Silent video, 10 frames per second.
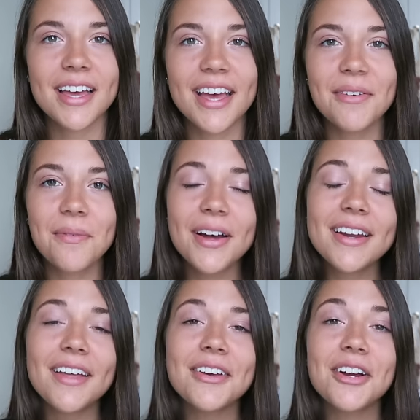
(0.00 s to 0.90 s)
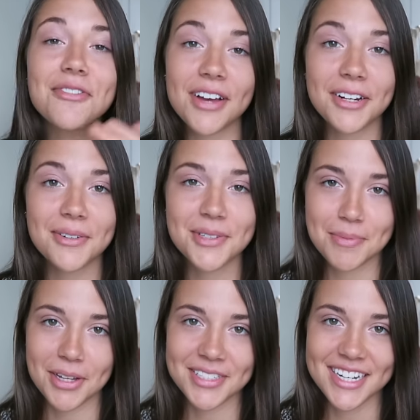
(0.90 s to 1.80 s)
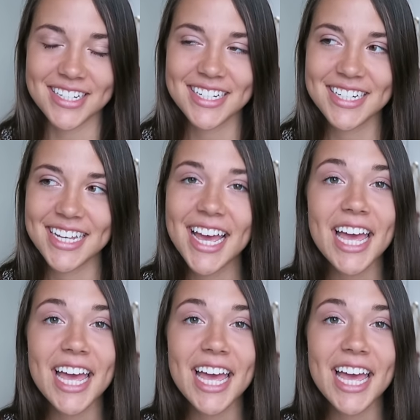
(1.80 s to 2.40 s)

And one other final small tangent,